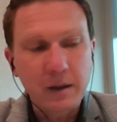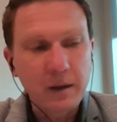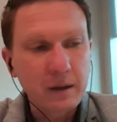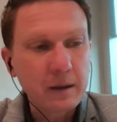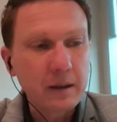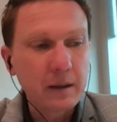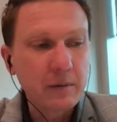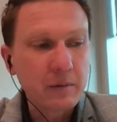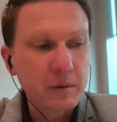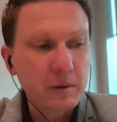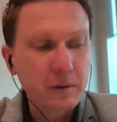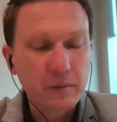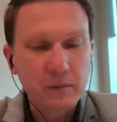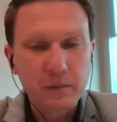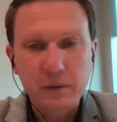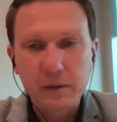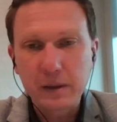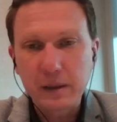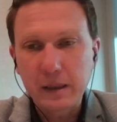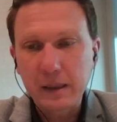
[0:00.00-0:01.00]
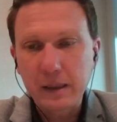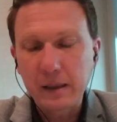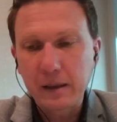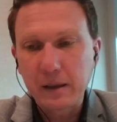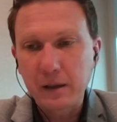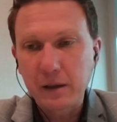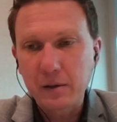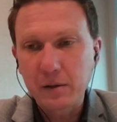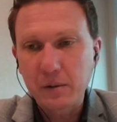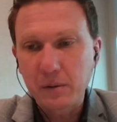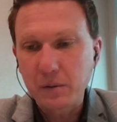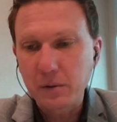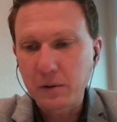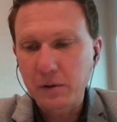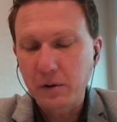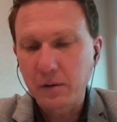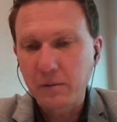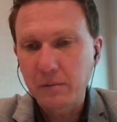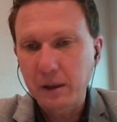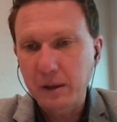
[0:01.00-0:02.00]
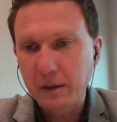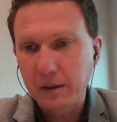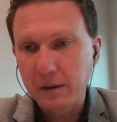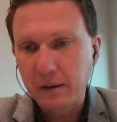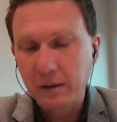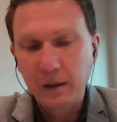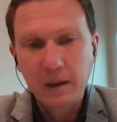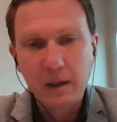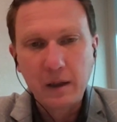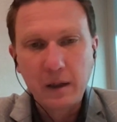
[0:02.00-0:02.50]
high levels of fatigue and exhaustion that are